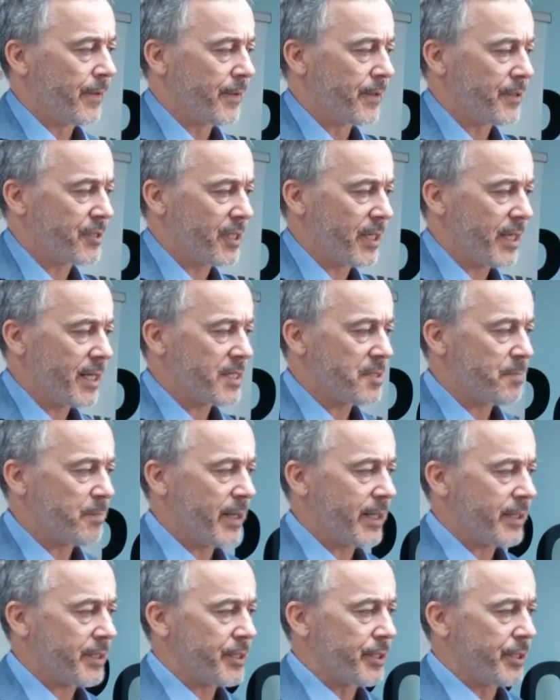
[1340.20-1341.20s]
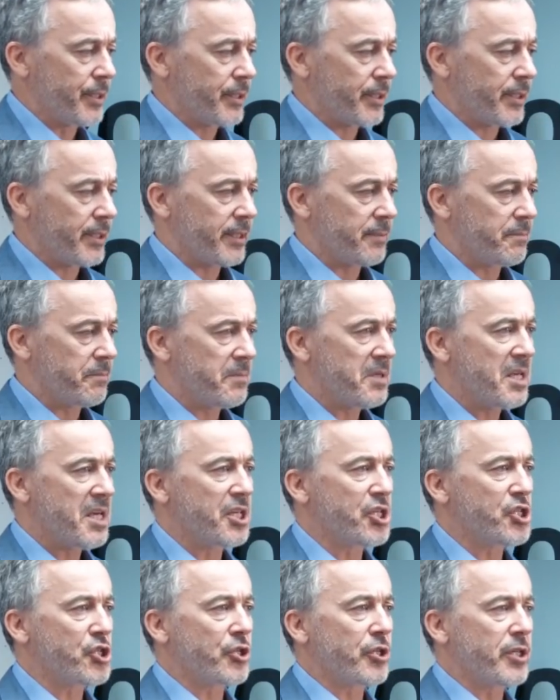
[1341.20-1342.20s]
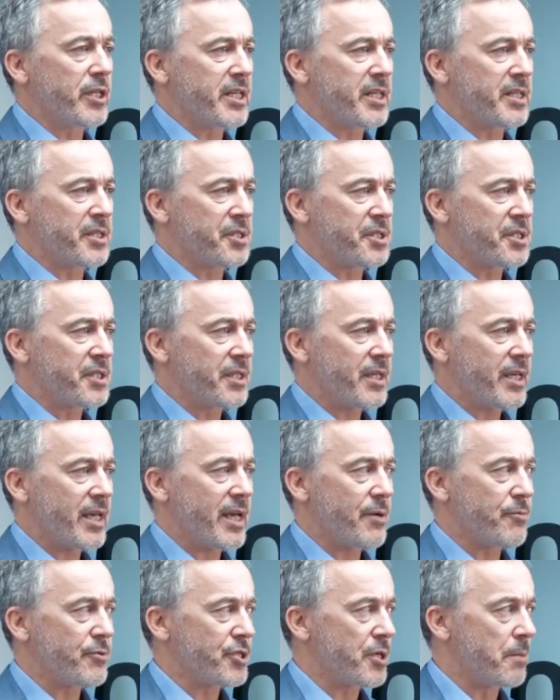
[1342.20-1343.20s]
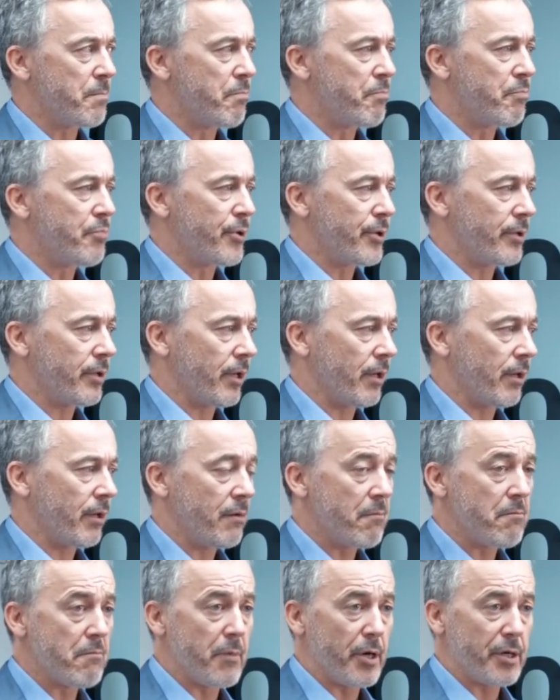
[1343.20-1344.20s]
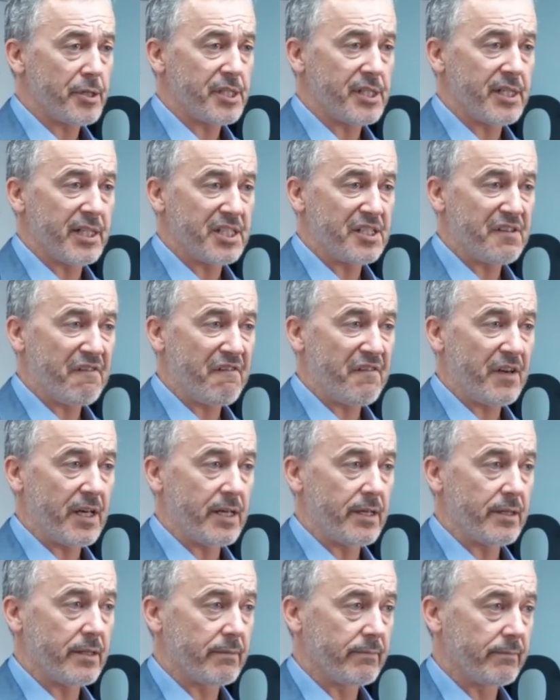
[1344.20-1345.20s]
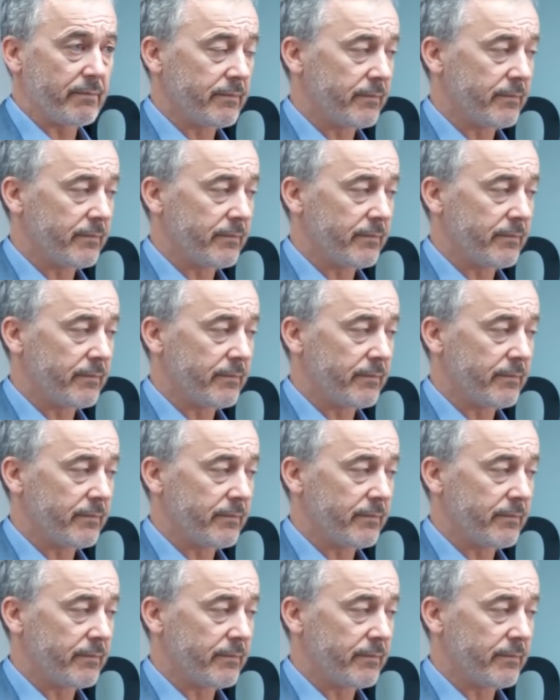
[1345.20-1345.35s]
there's an aspect, you look at him in his early years, he was a brutal, merciless figure.